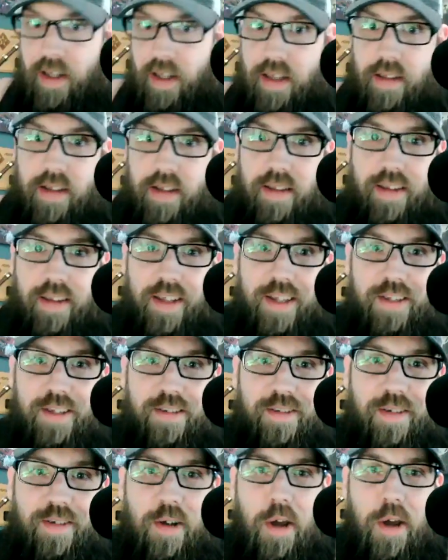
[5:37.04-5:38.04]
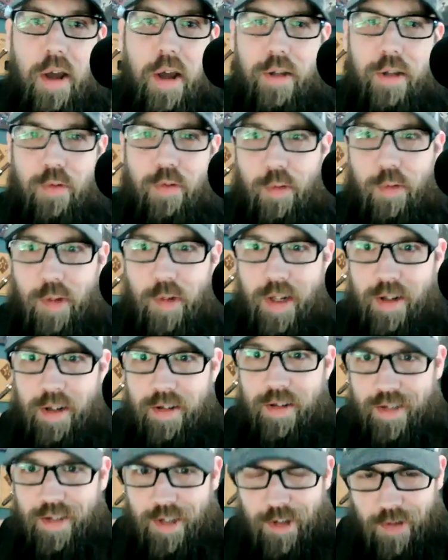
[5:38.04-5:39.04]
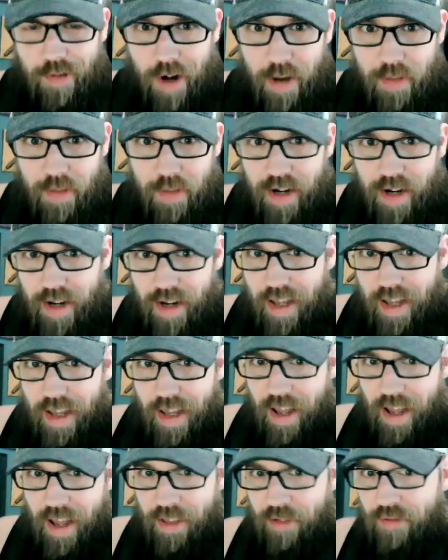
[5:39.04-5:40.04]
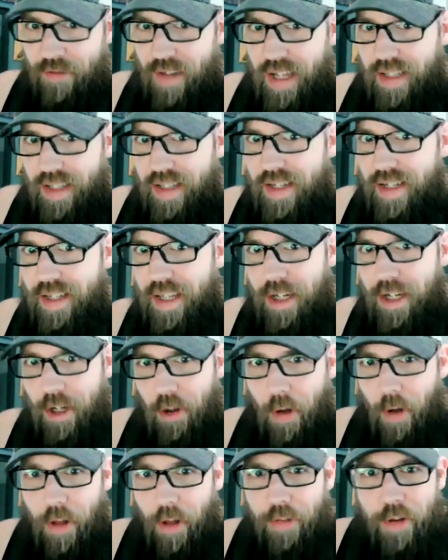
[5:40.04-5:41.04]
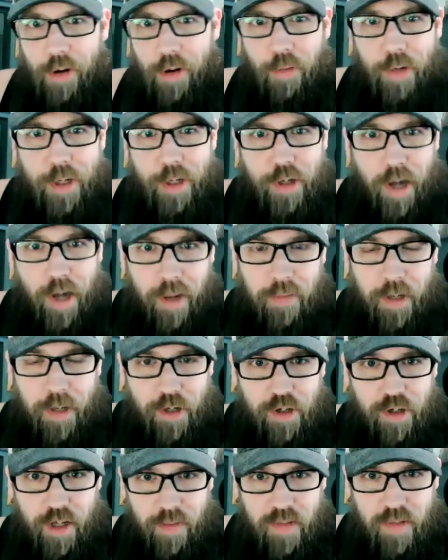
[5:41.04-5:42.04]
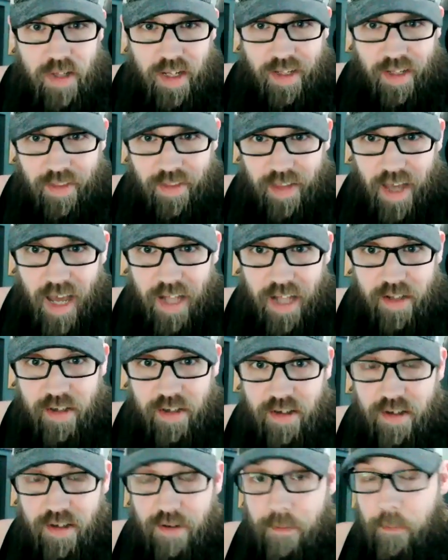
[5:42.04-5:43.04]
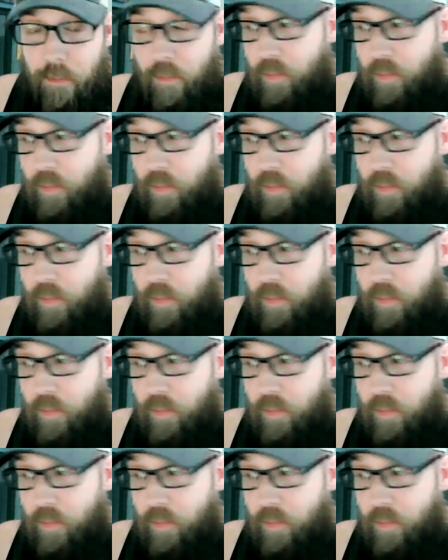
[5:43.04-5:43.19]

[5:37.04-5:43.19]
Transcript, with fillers: Yeah. That, that's, that's one way to describe it. And the fact that he's going to go out there and win championships, like that's,